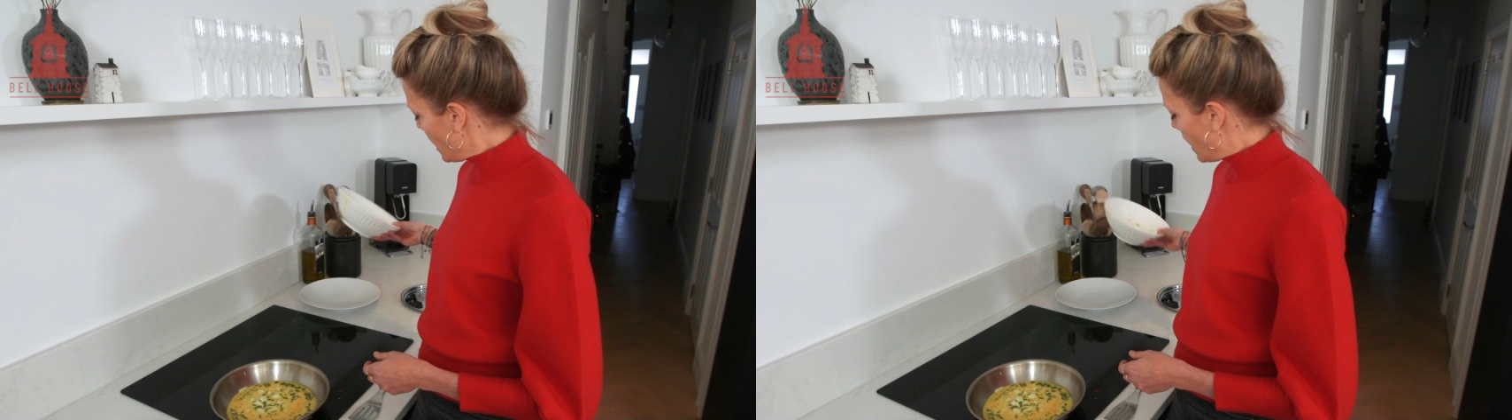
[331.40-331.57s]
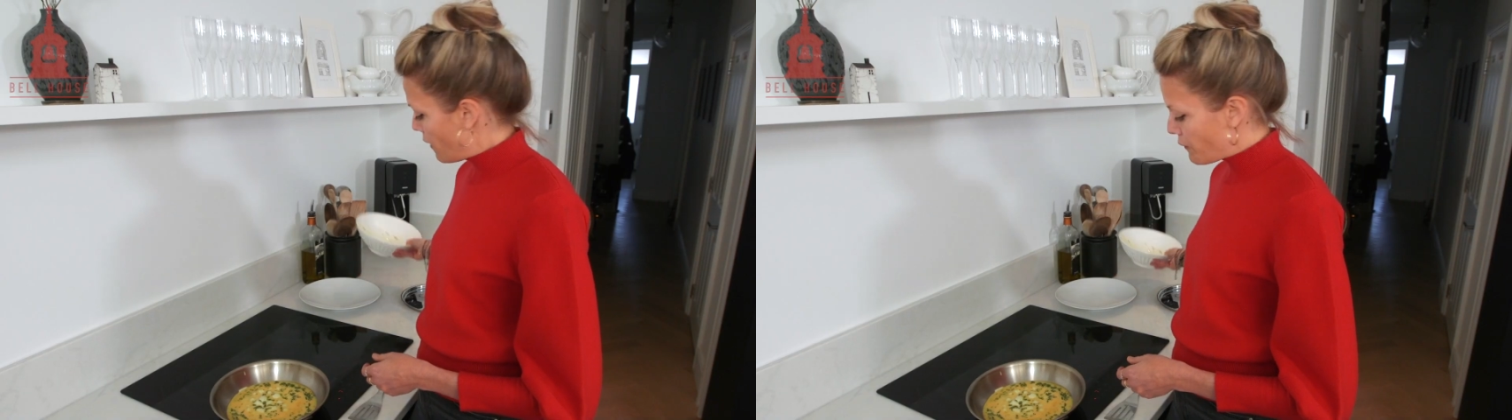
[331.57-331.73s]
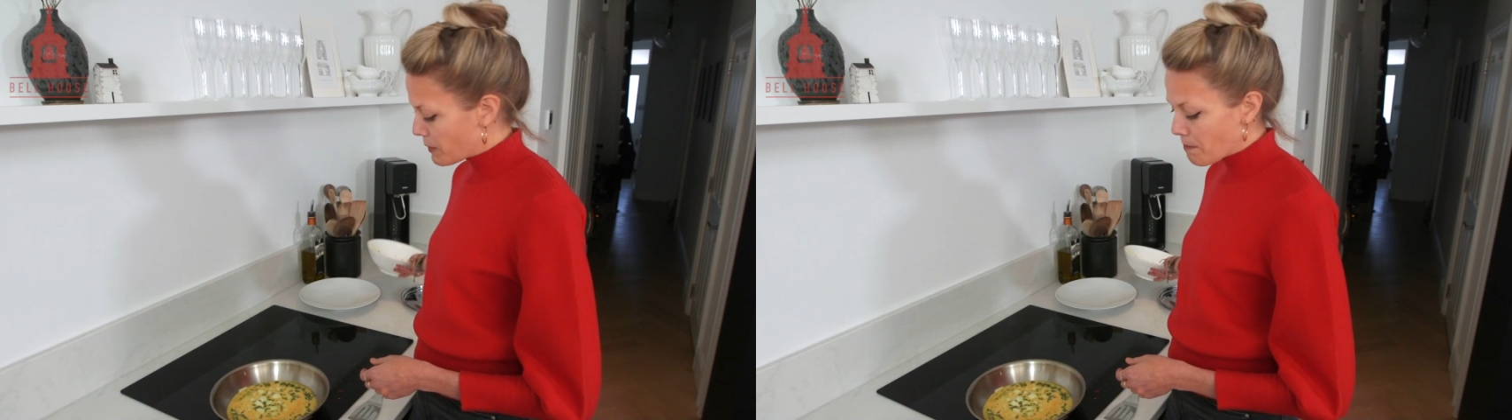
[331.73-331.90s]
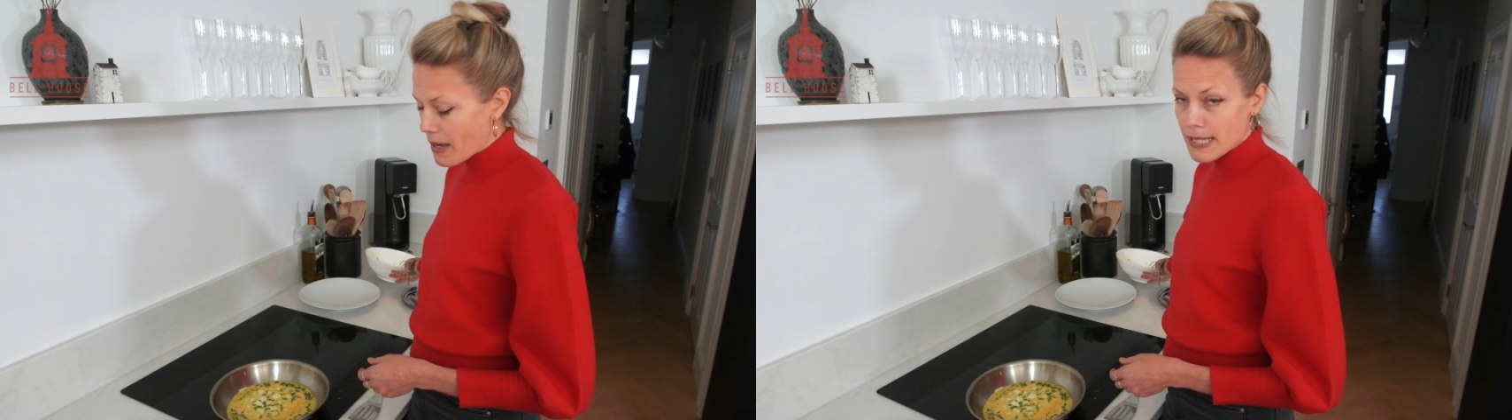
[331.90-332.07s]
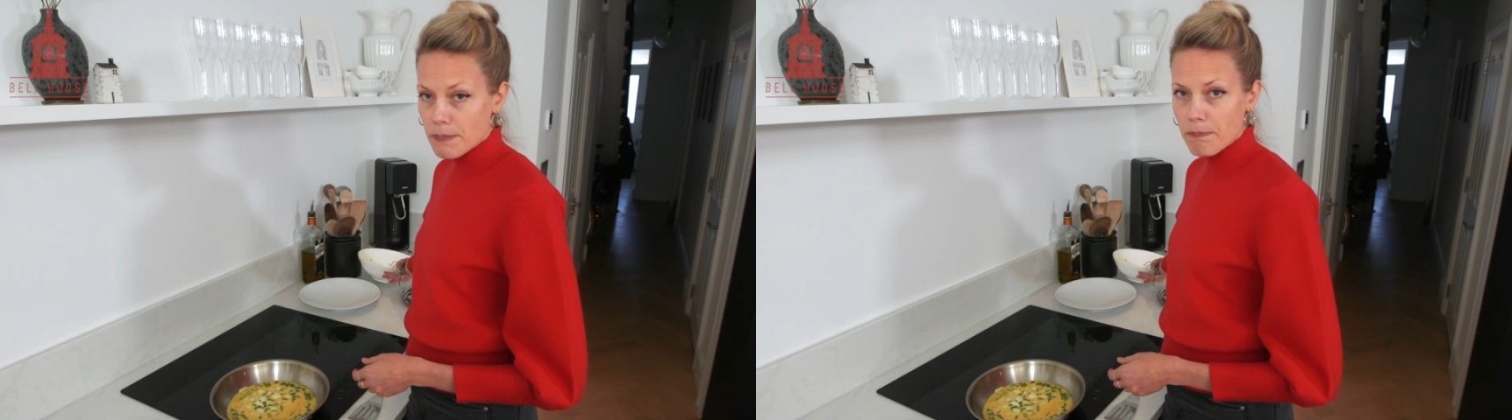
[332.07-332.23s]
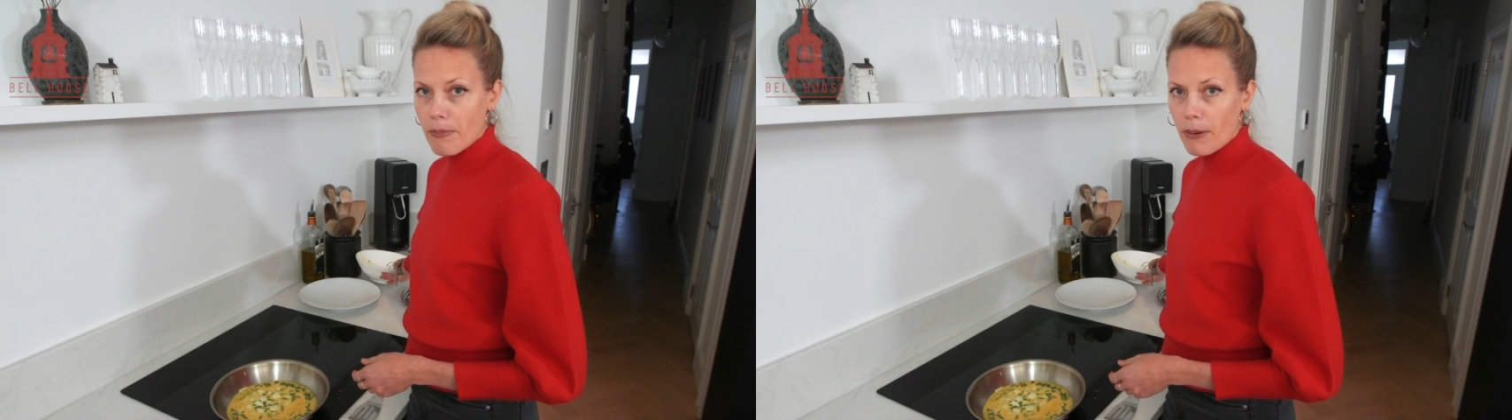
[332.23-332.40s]
If it
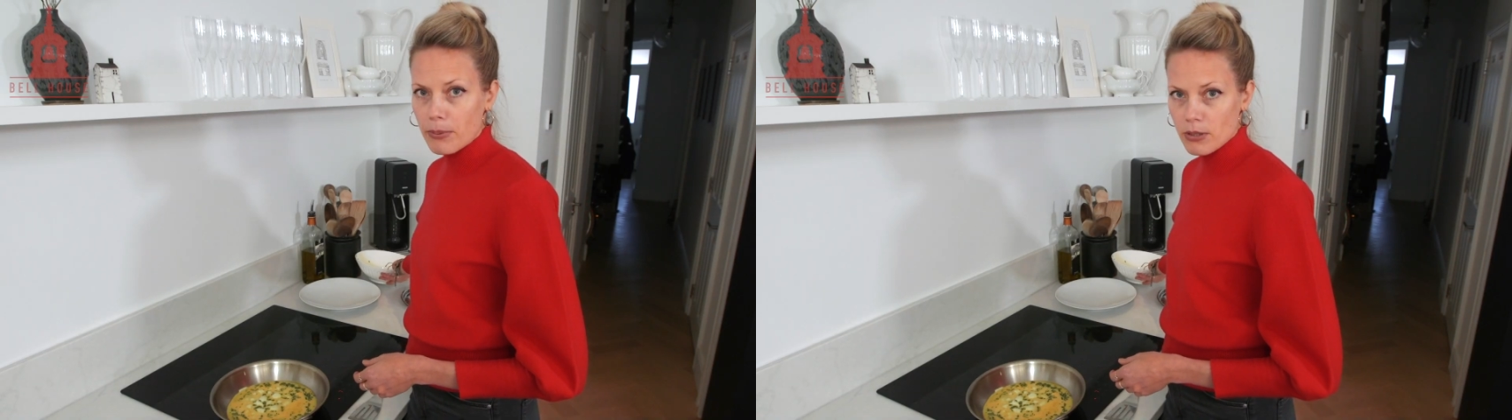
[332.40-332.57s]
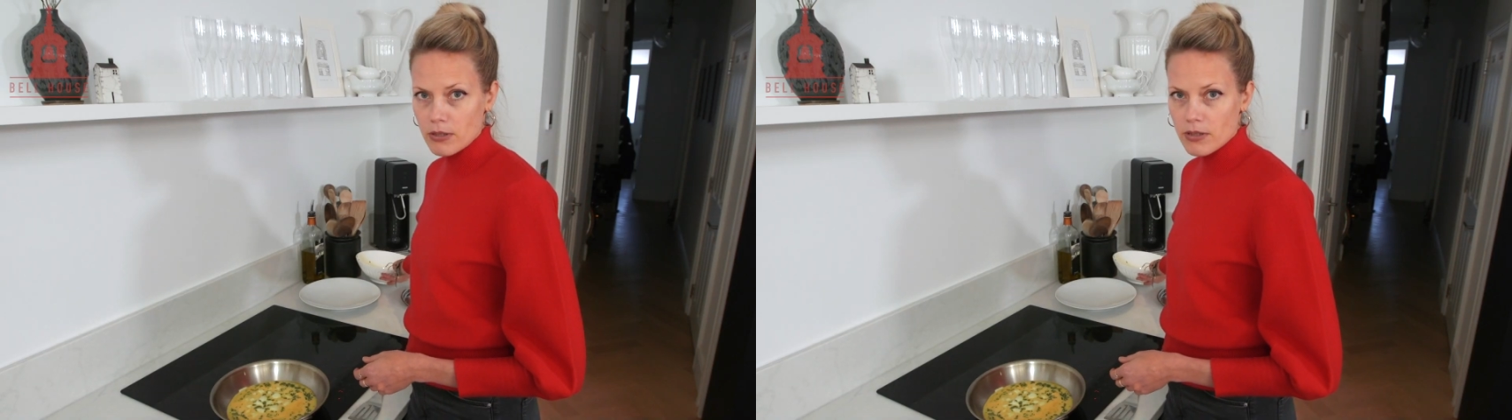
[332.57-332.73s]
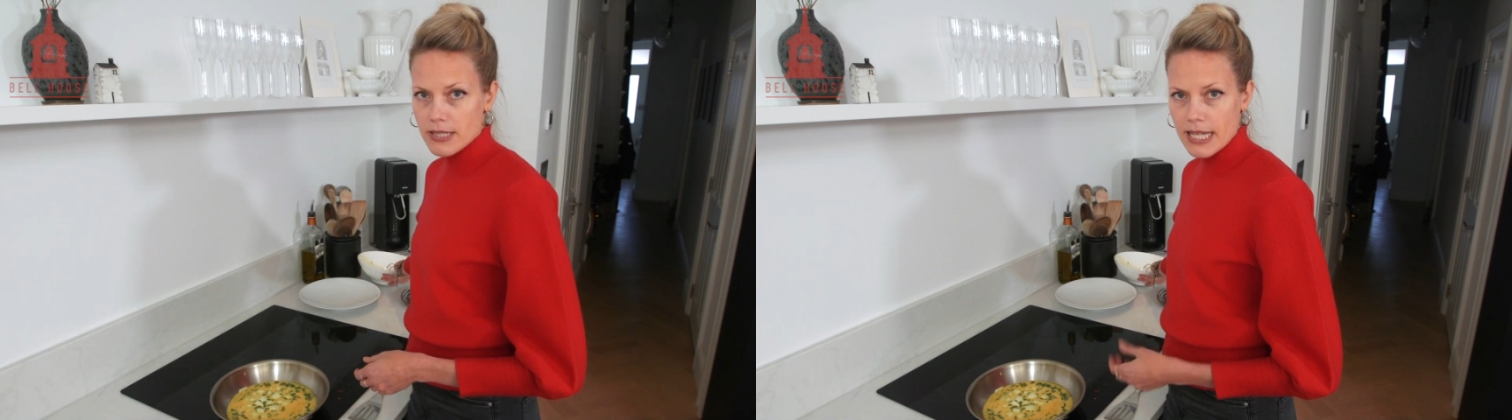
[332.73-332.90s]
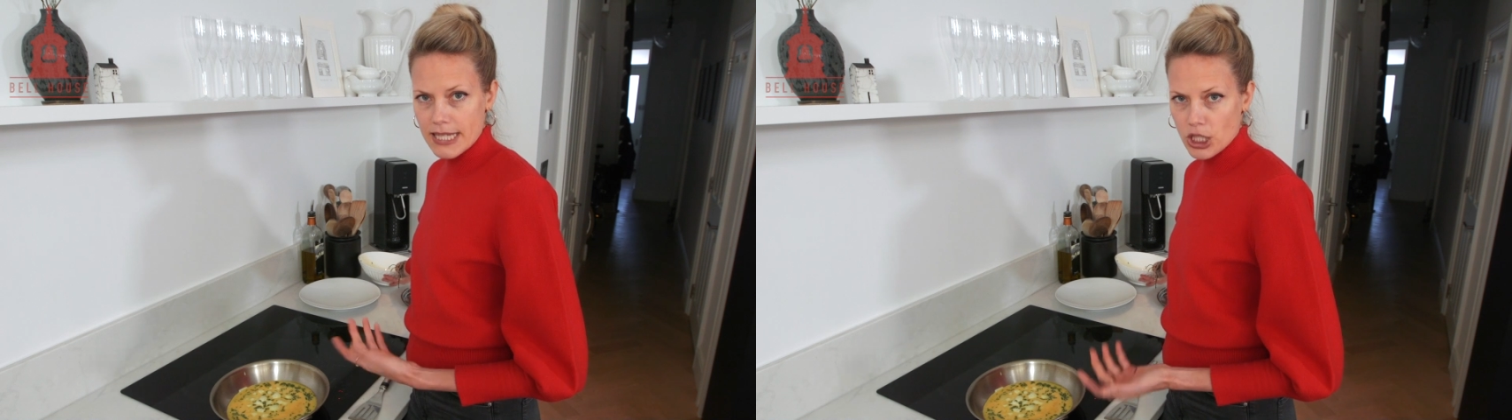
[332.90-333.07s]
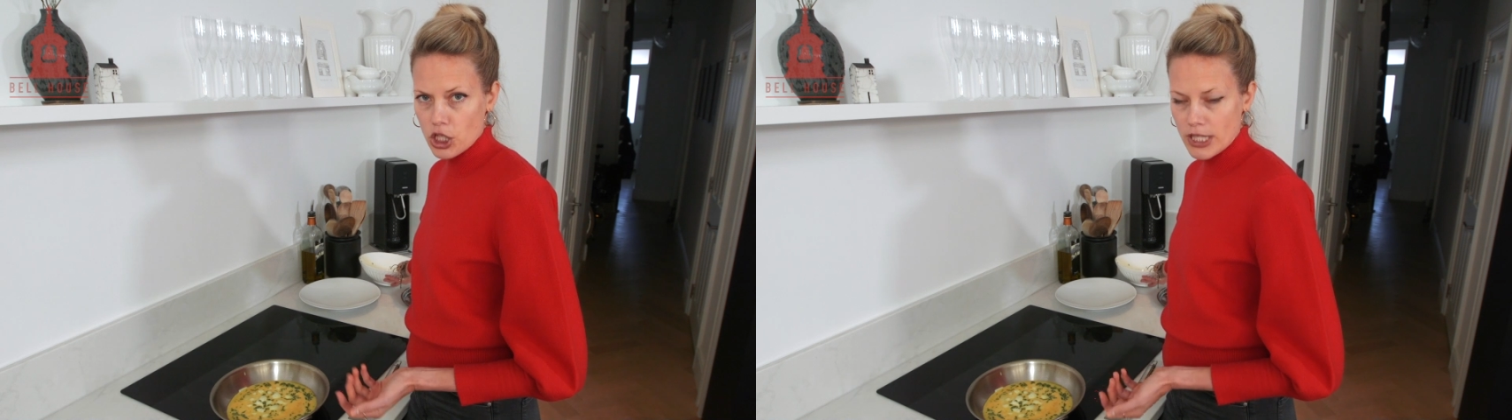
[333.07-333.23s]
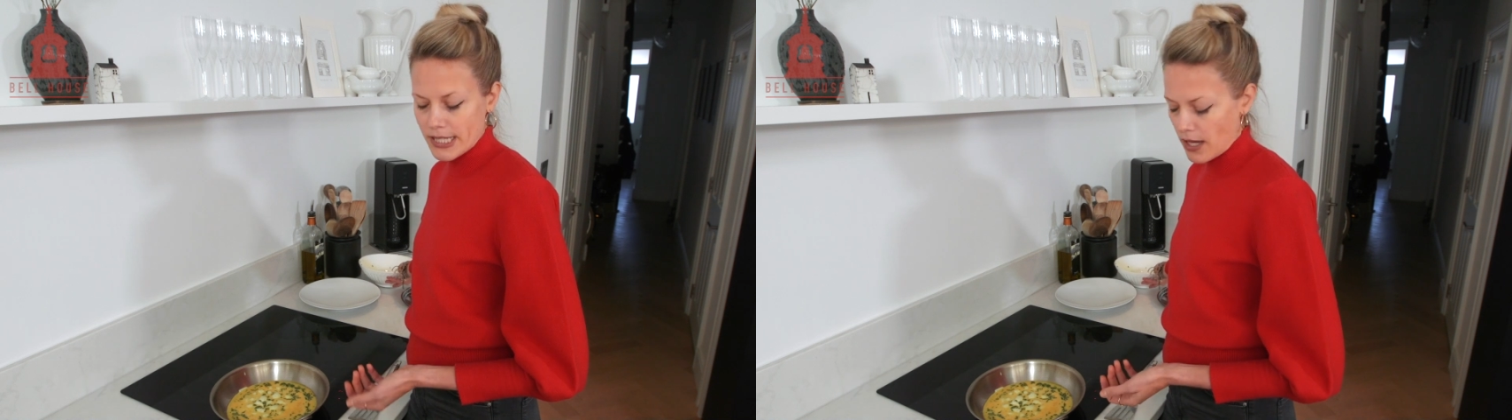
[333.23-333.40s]
makes bubbles, that's a
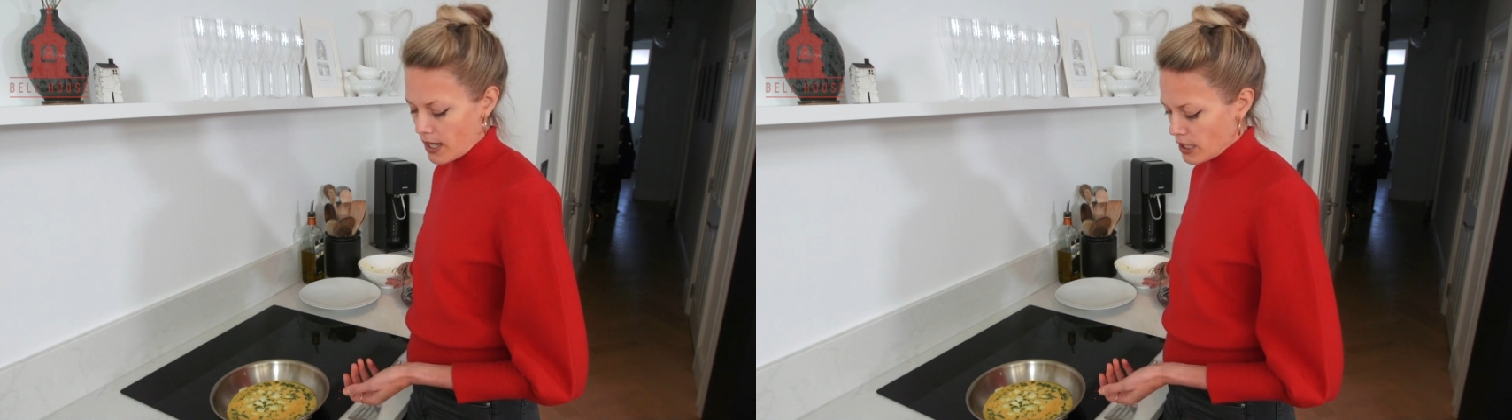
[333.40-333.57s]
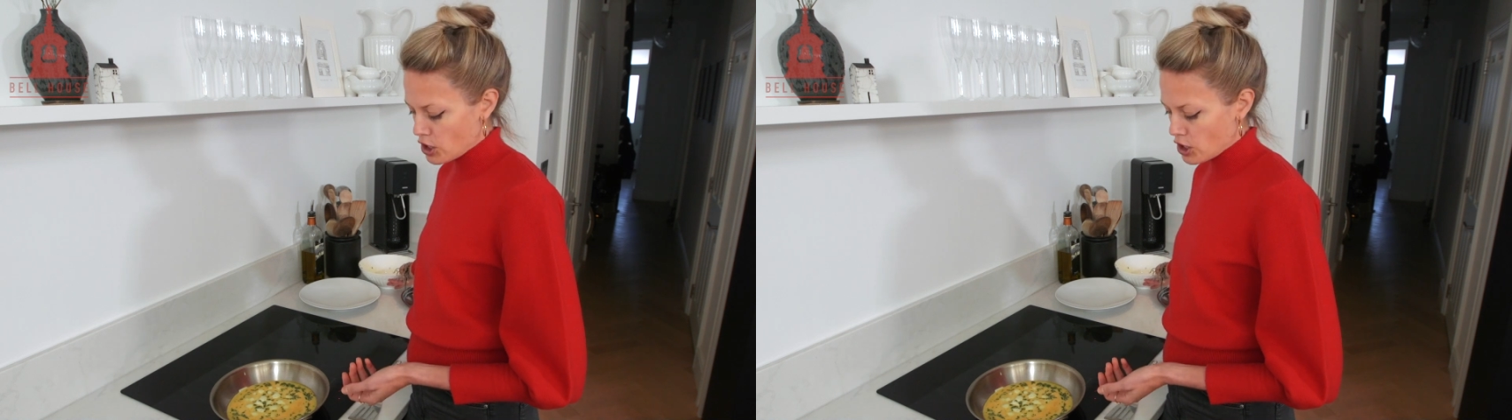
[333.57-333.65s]
good sign.